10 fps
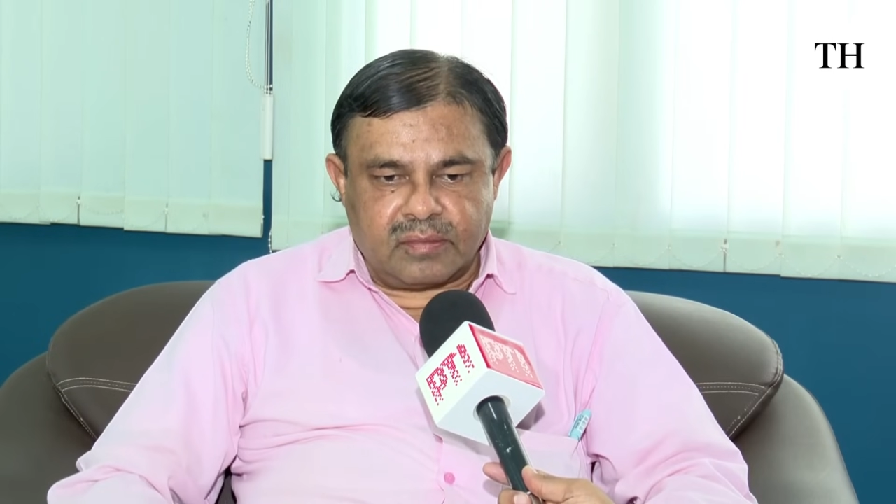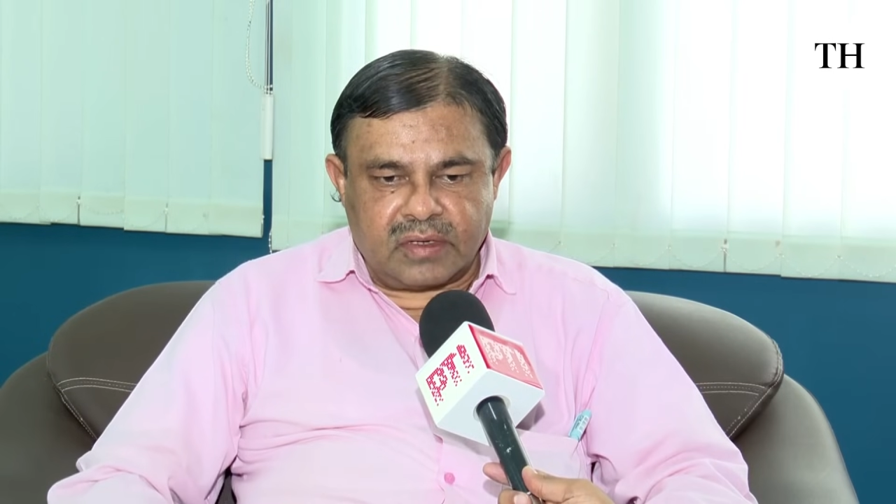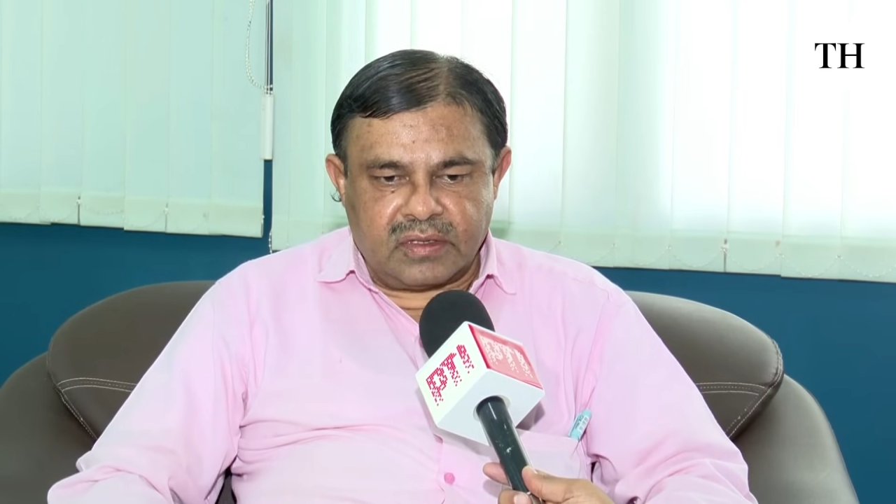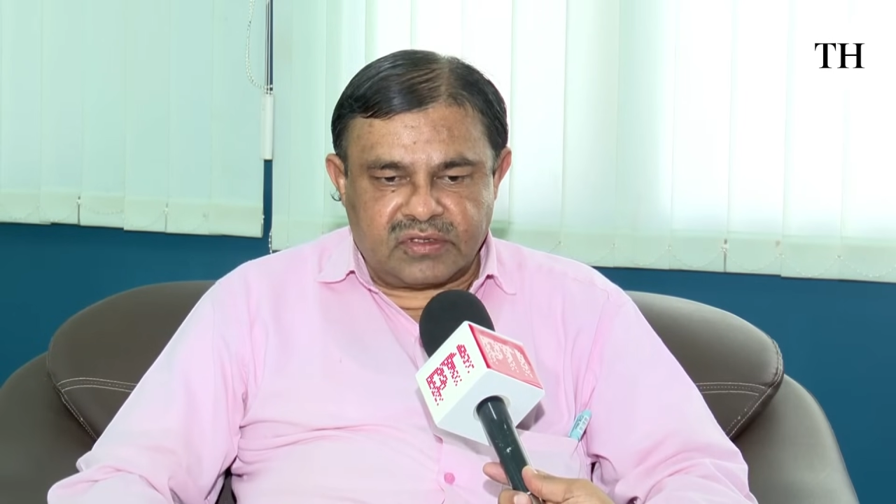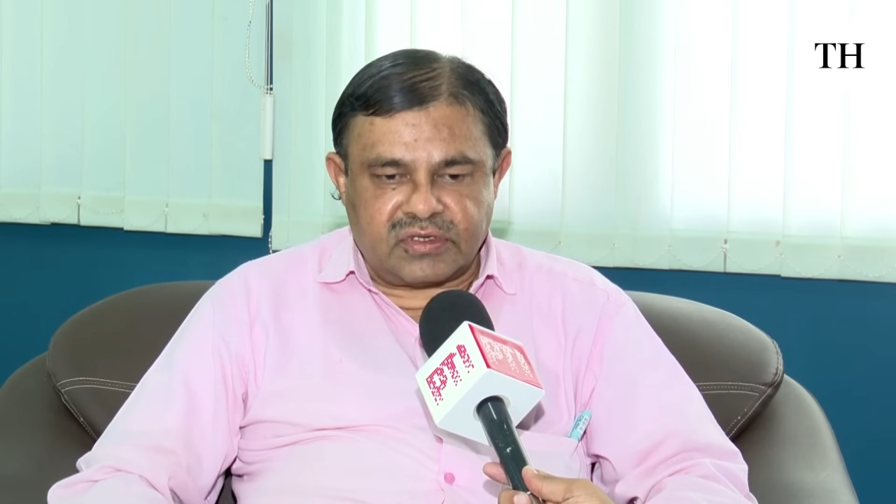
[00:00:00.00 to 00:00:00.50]

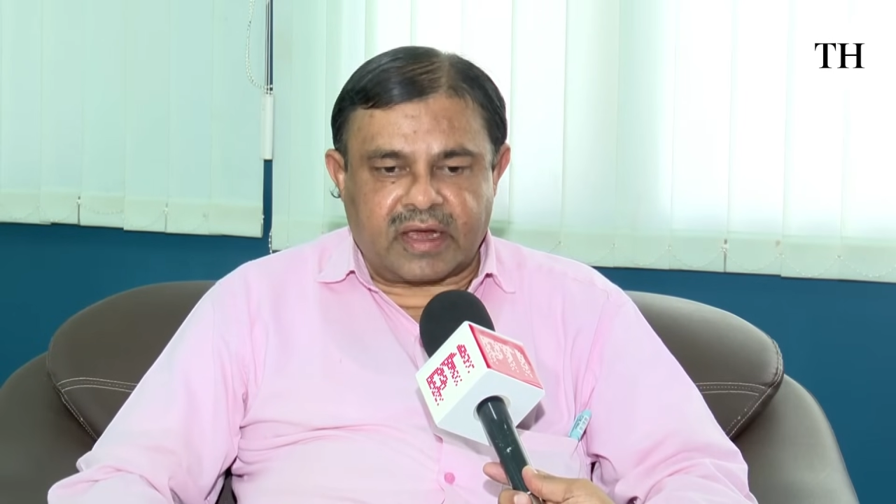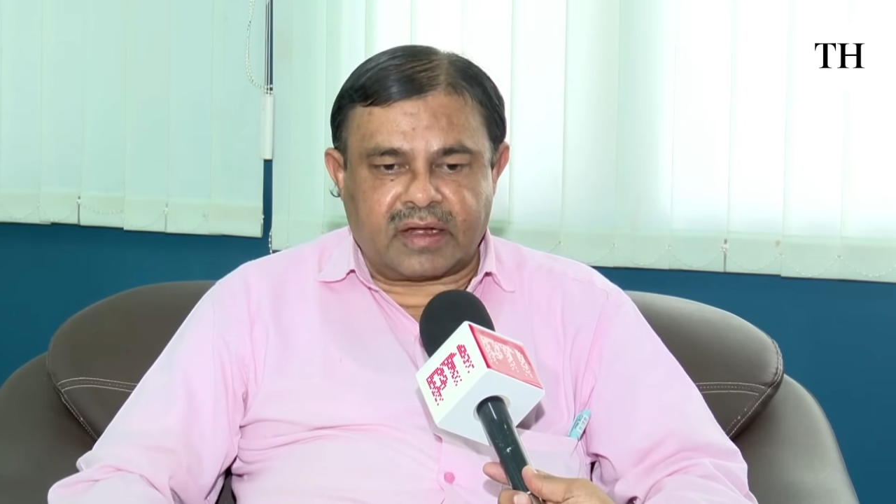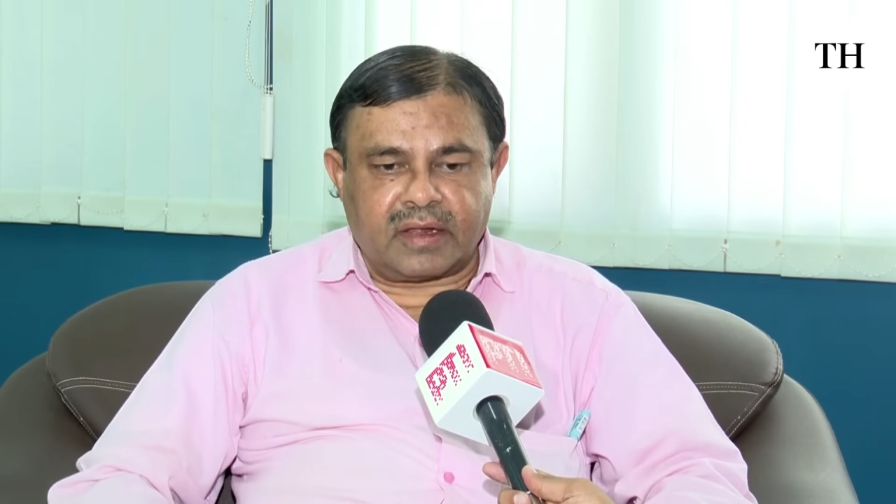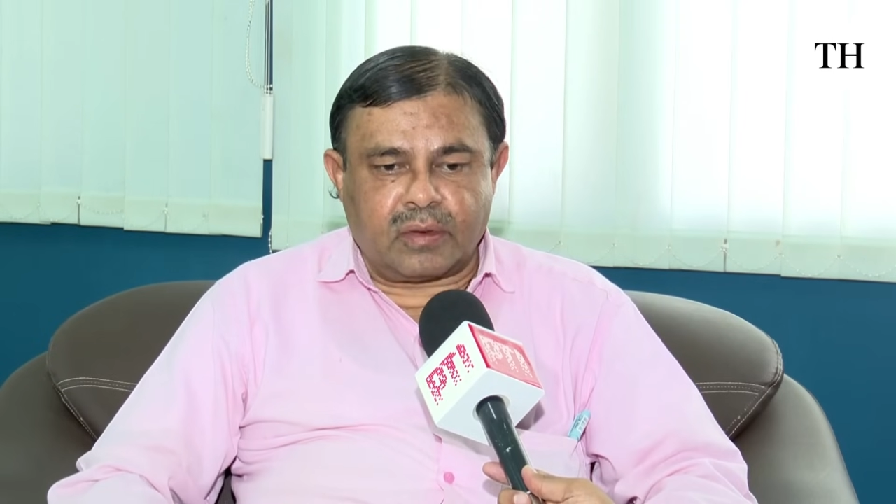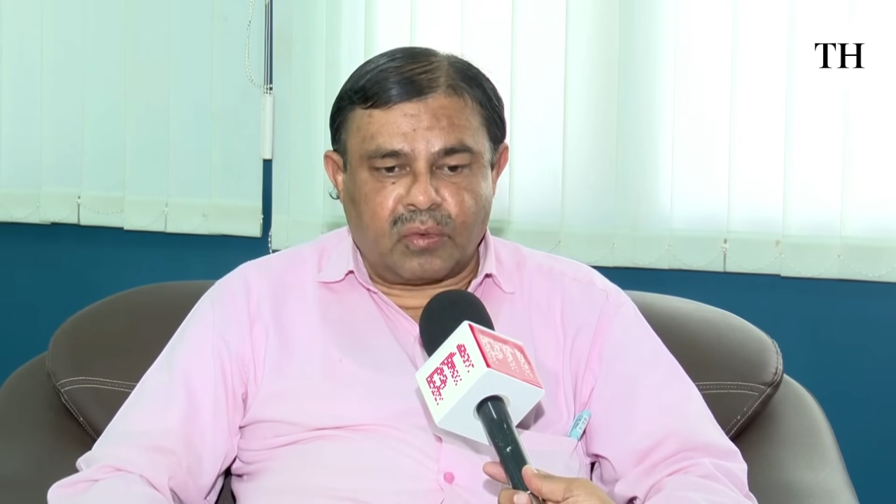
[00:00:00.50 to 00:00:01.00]
But this
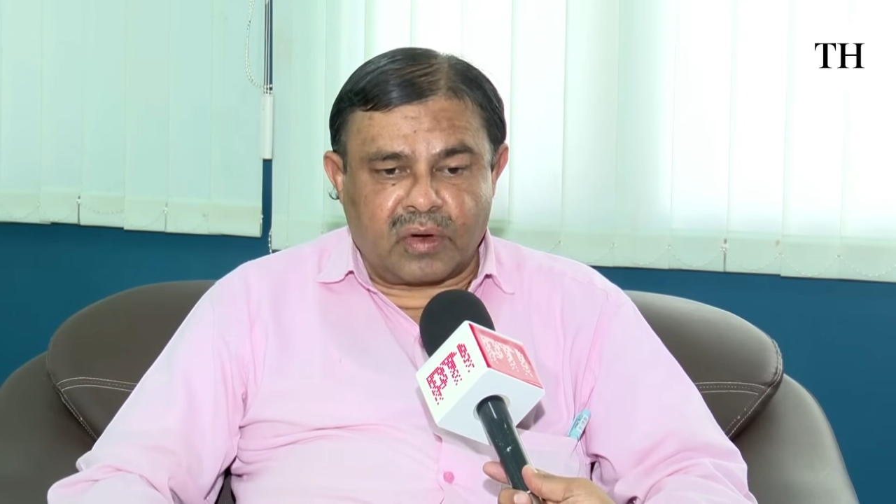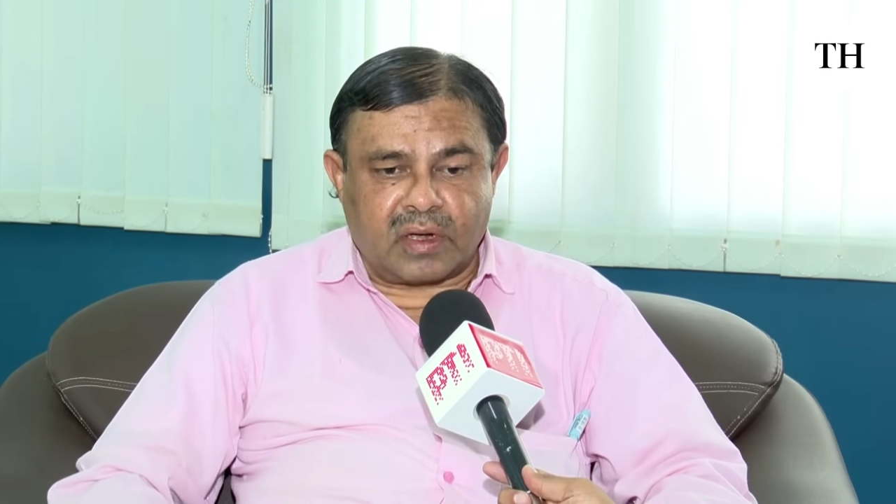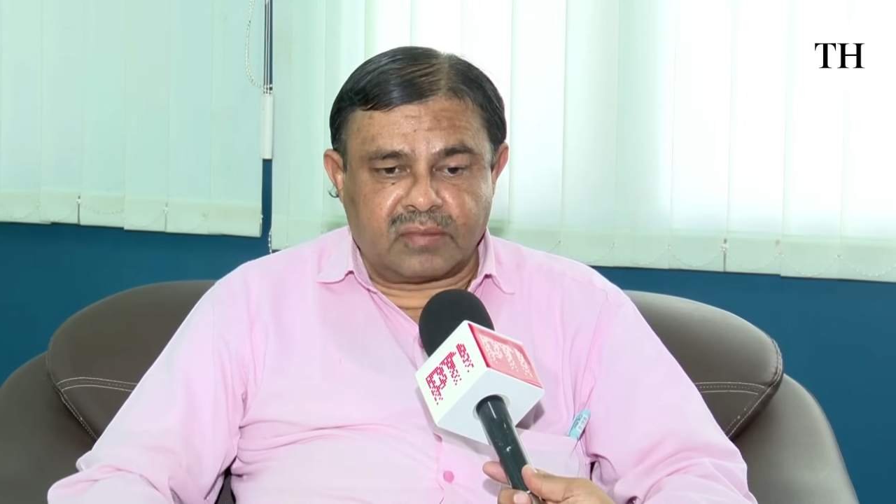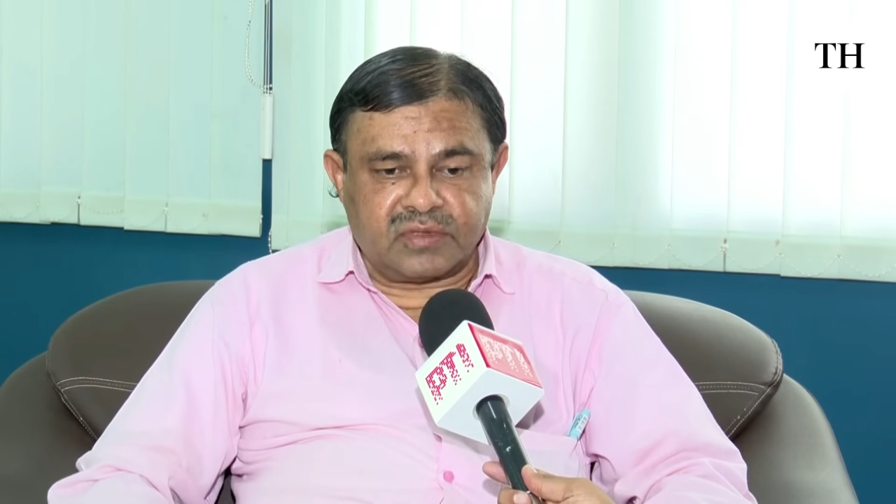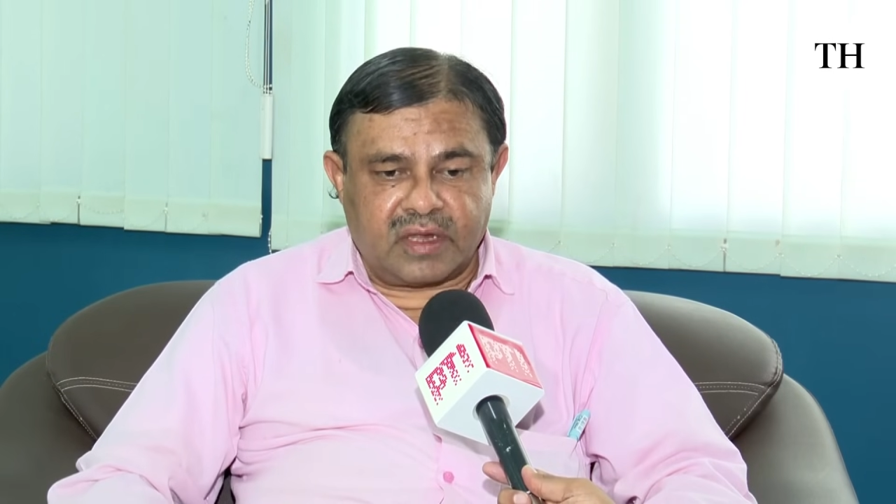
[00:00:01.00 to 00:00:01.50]
technique
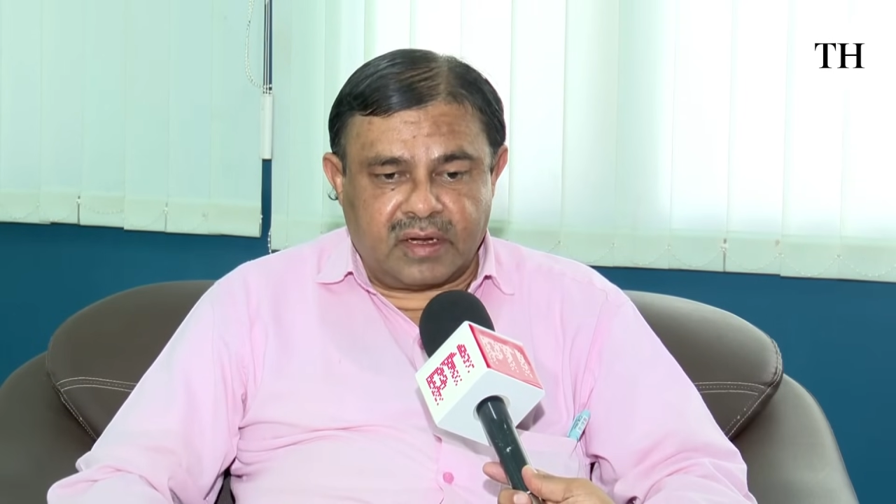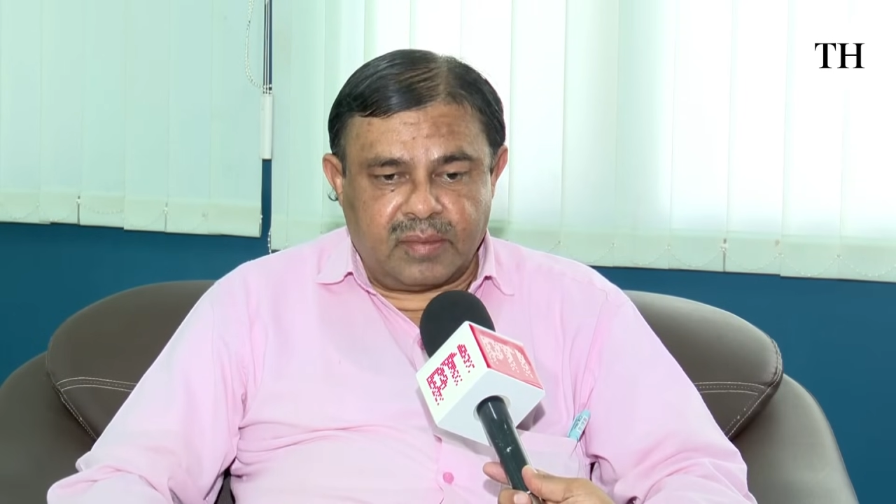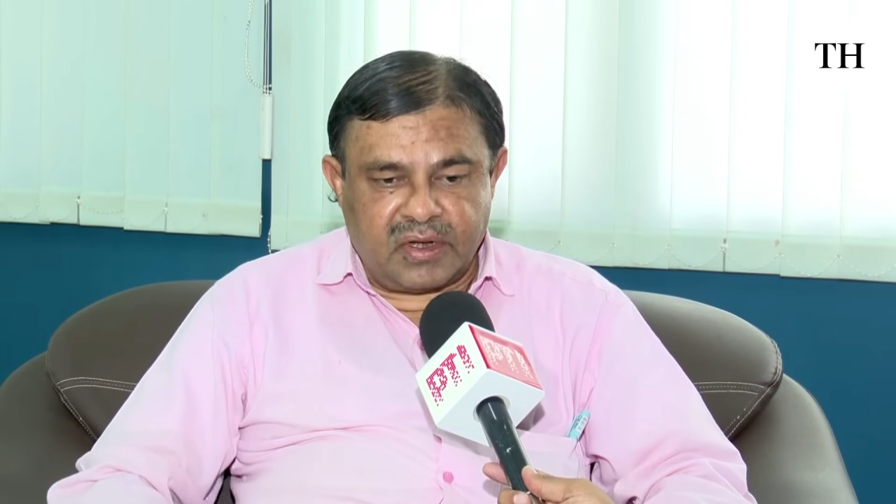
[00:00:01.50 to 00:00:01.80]
overcomes that